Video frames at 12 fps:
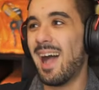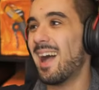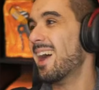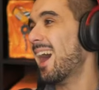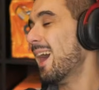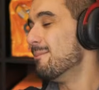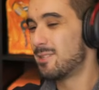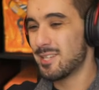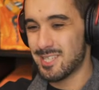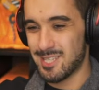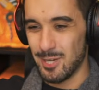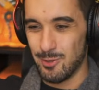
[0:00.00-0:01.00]
I'm just
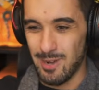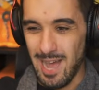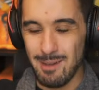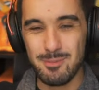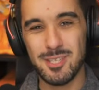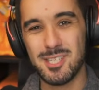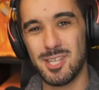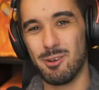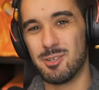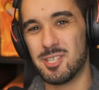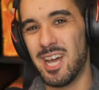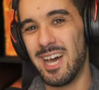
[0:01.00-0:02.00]
so
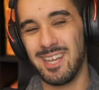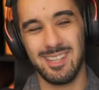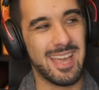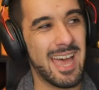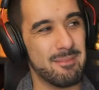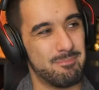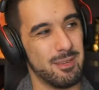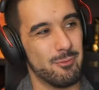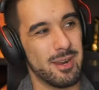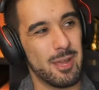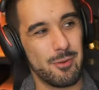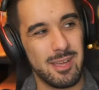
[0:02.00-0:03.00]
child happy when
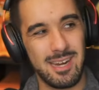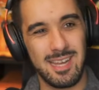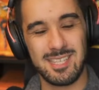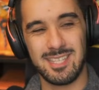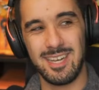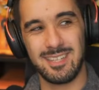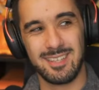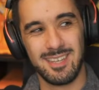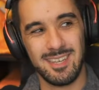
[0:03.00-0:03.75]
I realize that